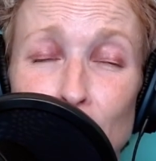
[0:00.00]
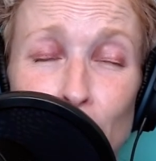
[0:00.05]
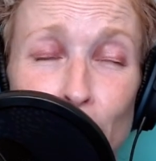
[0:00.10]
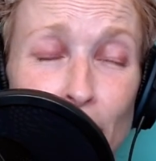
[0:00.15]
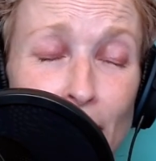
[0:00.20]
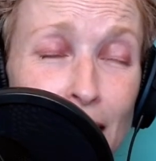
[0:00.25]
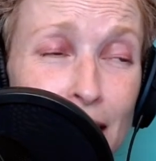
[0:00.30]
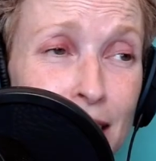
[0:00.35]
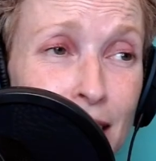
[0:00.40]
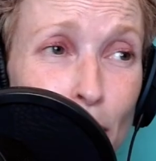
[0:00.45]
In
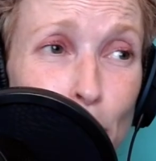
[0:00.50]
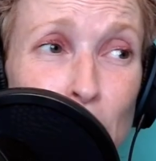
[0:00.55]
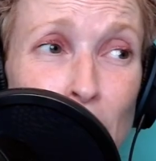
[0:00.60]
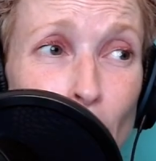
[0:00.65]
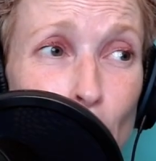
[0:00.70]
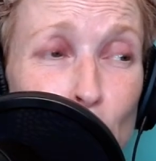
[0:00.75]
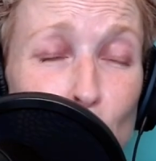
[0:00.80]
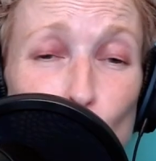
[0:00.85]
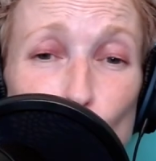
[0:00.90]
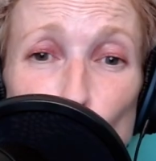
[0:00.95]
fact,
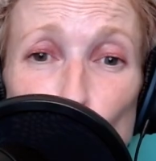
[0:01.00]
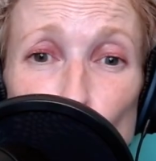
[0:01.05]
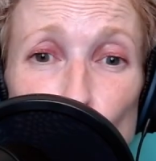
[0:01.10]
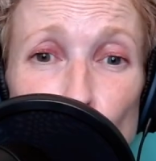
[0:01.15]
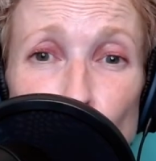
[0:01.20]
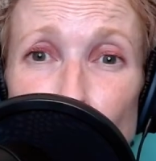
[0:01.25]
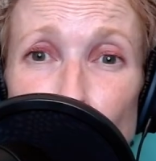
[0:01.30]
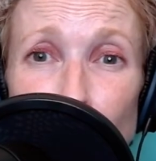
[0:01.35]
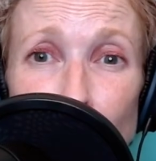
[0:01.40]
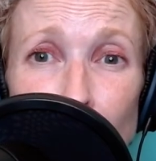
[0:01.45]
sometimes
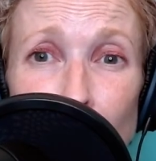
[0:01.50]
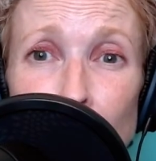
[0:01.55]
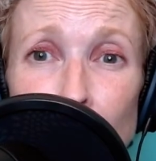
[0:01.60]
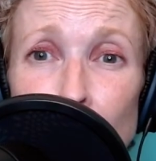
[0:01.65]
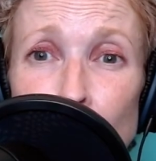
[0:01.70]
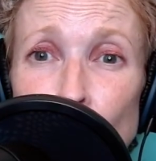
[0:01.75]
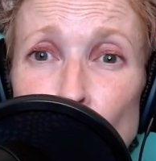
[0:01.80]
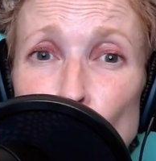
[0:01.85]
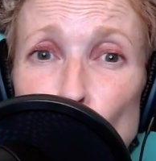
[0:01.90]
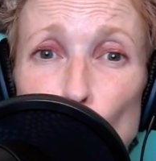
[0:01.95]
more than
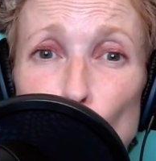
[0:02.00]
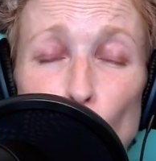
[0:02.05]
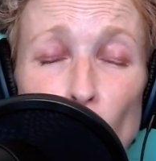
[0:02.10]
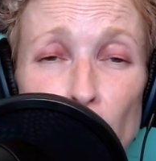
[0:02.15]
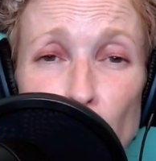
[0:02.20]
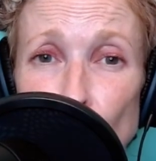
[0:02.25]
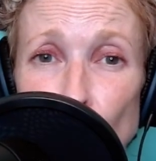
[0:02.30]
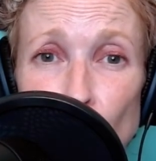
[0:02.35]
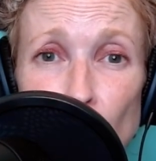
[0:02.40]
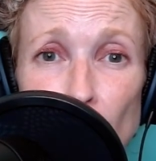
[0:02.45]

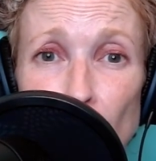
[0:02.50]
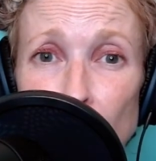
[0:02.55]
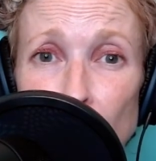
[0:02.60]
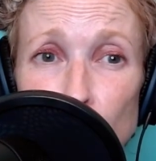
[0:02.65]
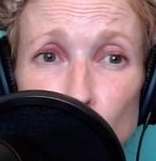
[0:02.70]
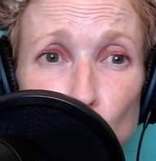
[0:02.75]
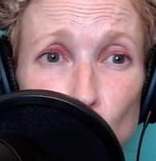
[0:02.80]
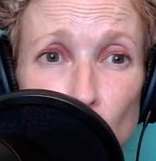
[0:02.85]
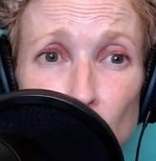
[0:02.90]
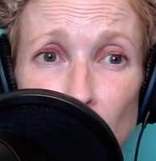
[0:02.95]
whether or not
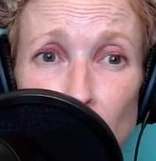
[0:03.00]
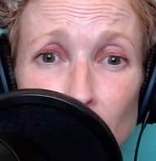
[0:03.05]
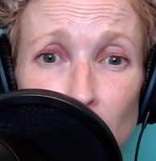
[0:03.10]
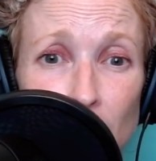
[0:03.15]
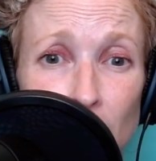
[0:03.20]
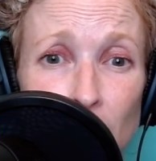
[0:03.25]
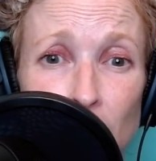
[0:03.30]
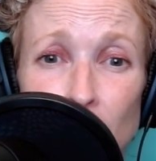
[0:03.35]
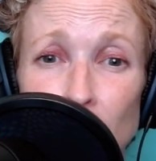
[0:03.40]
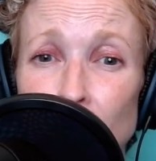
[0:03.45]
you
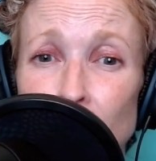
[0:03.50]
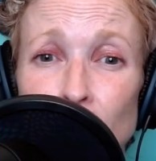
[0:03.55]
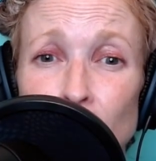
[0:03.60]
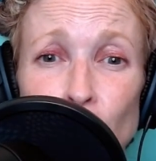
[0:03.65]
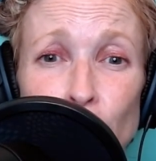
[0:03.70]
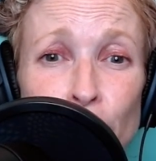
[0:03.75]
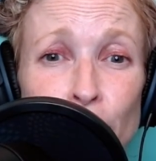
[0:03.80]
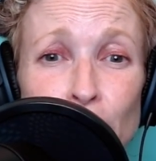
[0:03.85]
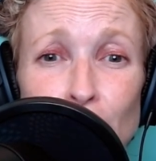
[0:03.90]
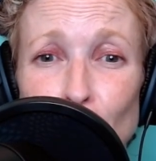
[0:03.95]
can
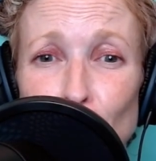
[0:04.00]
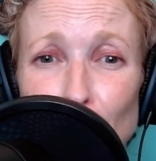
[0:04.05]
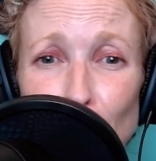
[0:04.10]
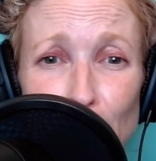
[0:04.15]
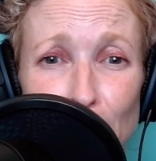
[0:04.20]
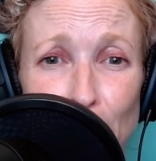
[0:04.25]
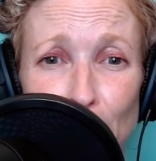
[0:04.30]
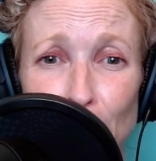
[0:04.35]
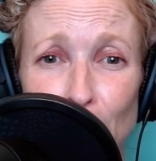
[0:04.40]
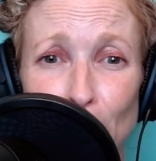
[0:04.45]
figure
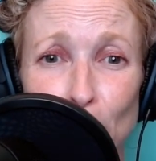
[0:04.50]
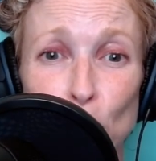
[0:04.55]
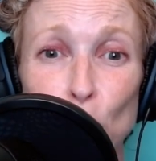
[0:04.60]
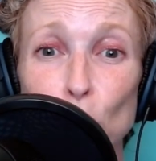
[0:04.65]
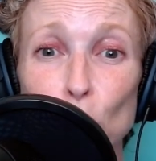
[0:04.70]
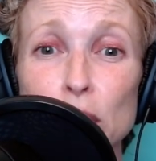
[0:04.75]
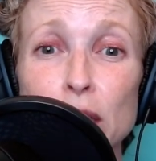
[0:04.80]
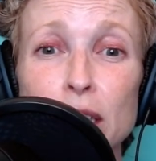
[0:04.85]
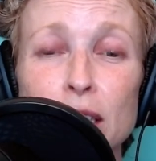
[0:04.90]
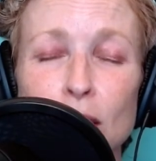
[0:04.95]
out the
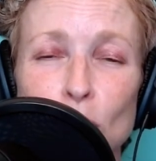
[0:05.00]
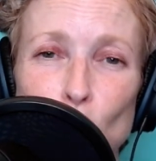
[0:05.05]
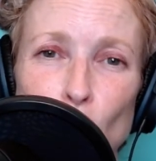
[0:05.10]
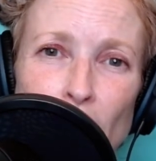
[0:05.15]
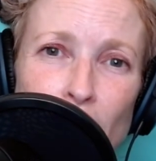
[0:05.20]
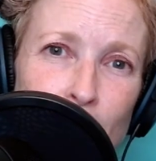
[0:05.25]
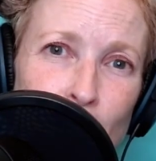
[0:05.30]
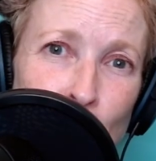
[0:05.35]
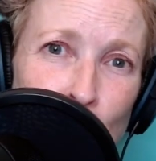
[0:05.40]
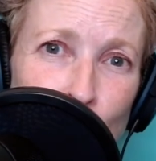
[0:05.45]
coolest
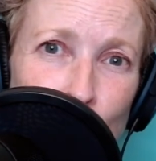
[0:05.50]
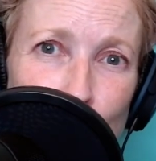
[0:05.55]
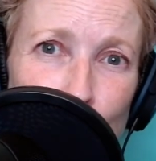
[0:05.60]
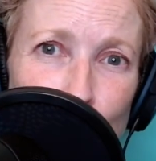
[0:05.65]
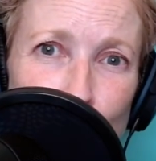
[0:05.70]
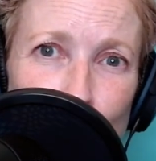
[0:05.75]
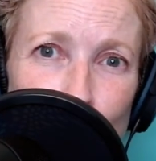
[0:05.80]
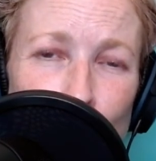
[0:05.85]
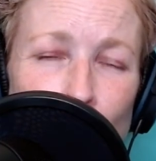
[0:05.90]
way to